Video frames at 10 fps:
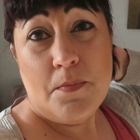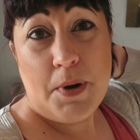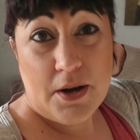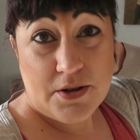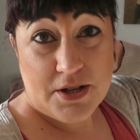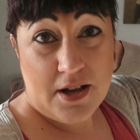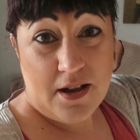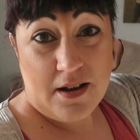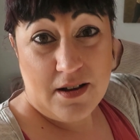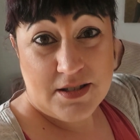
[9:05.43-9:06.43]

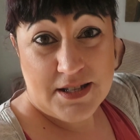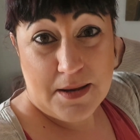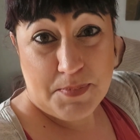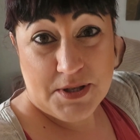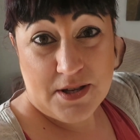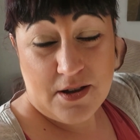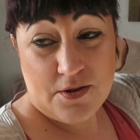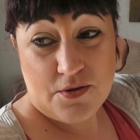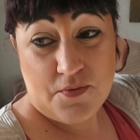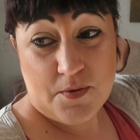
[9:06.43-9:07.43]
podcast
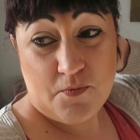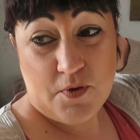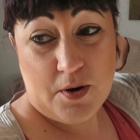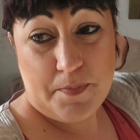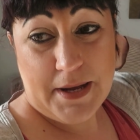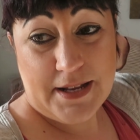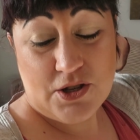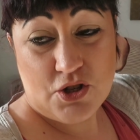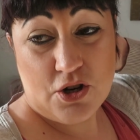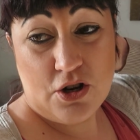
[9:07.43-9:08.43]
episode from Rob
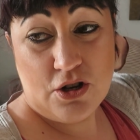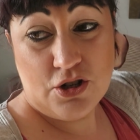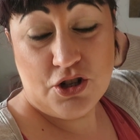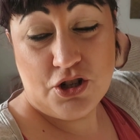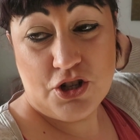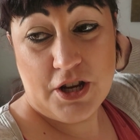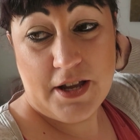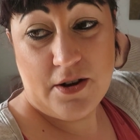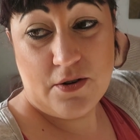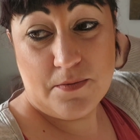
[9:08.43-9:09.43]
and Josh
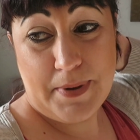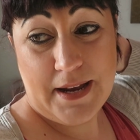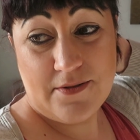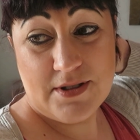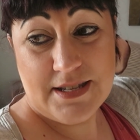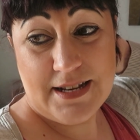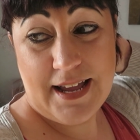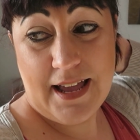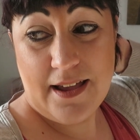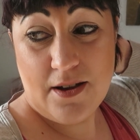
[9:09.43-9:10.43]
on Parenting
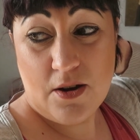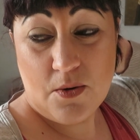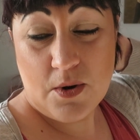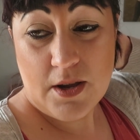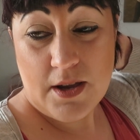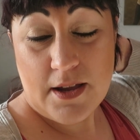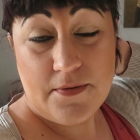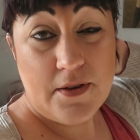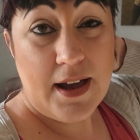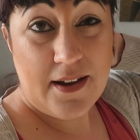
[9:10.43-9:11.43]
Hell.
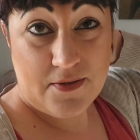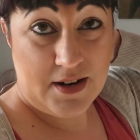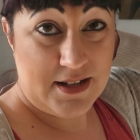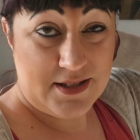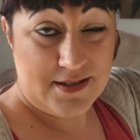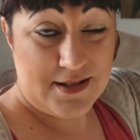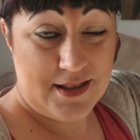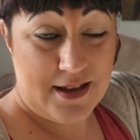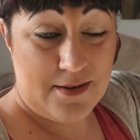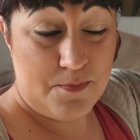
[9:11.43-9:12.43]
If you haven't listened to
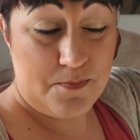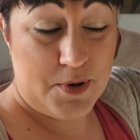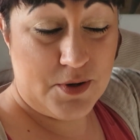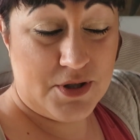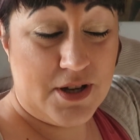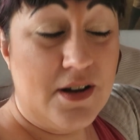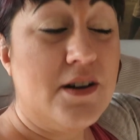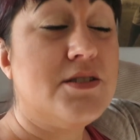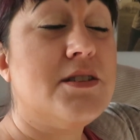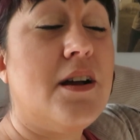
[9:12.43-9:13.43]
their
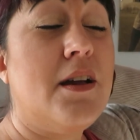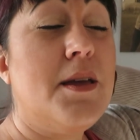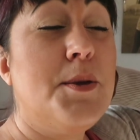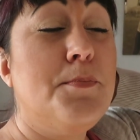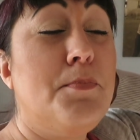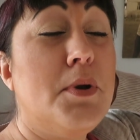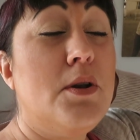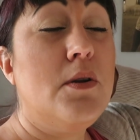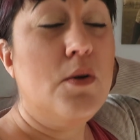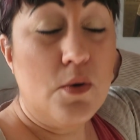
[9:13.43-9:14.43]
podcast, I
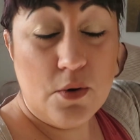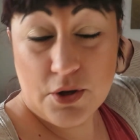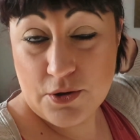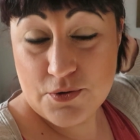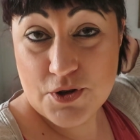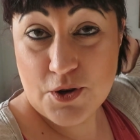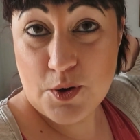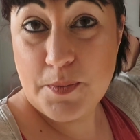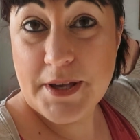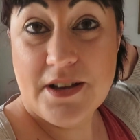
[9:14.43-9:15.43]
implore you
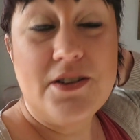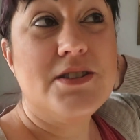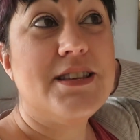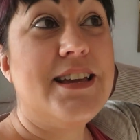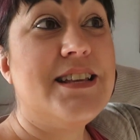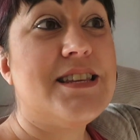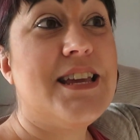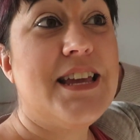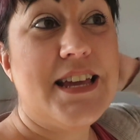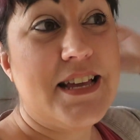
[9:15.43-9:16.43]
to, because it
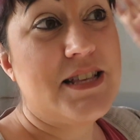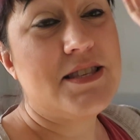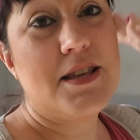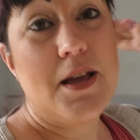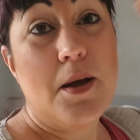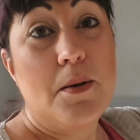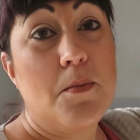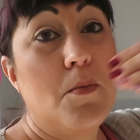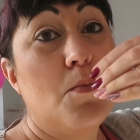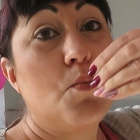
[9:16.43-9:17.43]
is
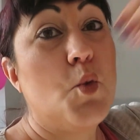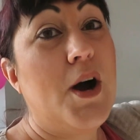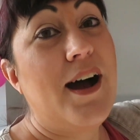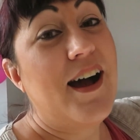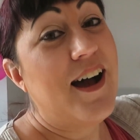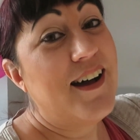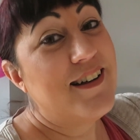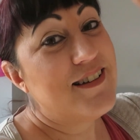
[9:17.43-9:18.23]
mwah,